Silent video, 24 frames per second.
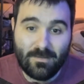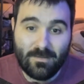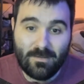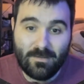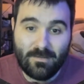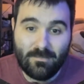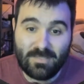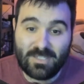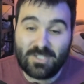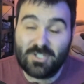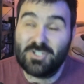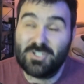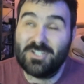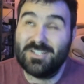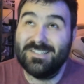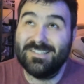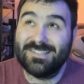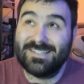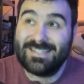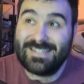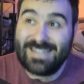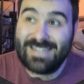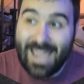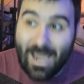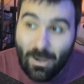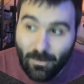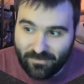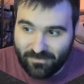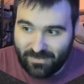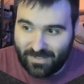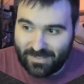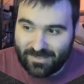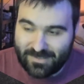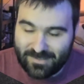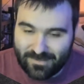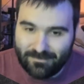because she is now
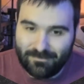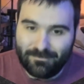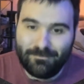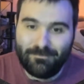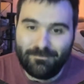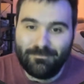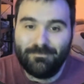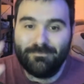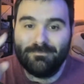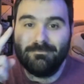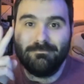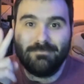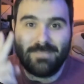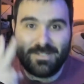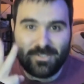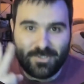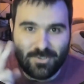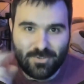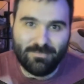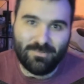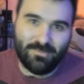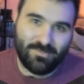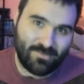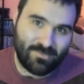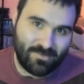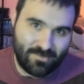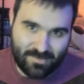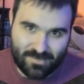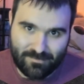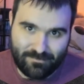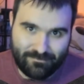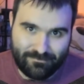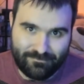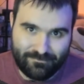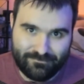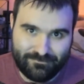affected by 2
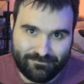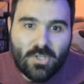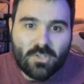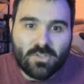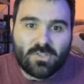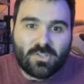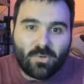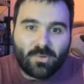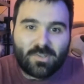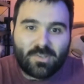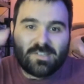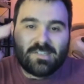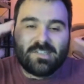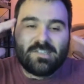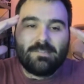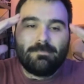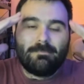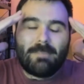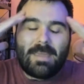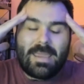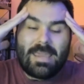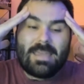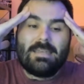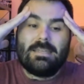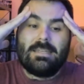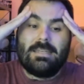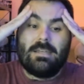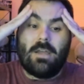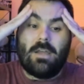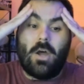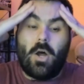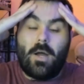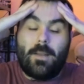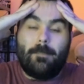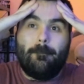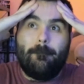boosters. So expanding
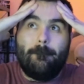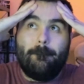on